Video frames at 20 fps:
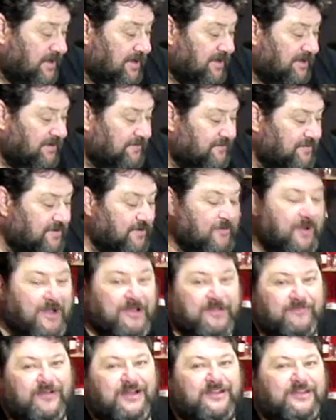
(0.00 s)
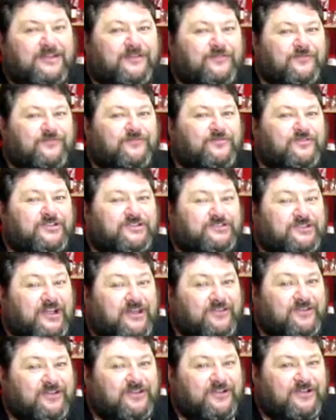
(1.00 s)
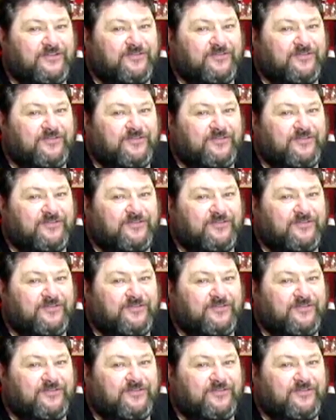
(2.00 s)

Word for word: a fair whack of unedited footage. I had the,